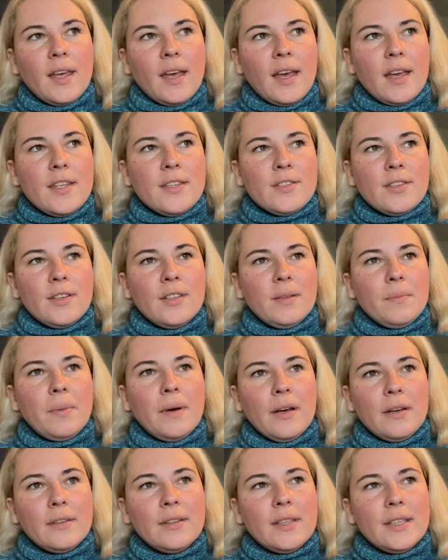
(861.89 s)
I thought
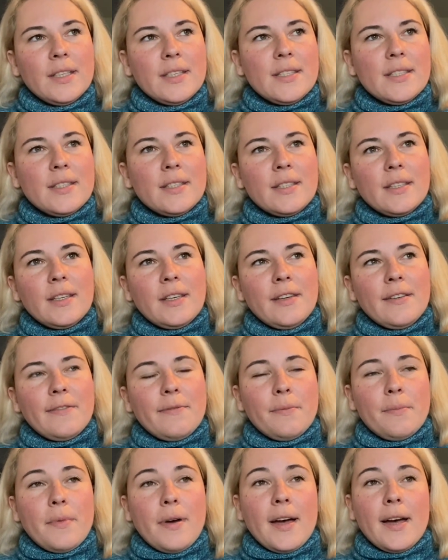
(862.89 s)
about this if
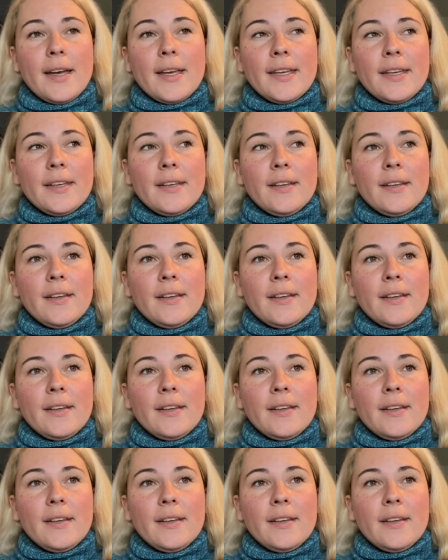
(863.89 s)
my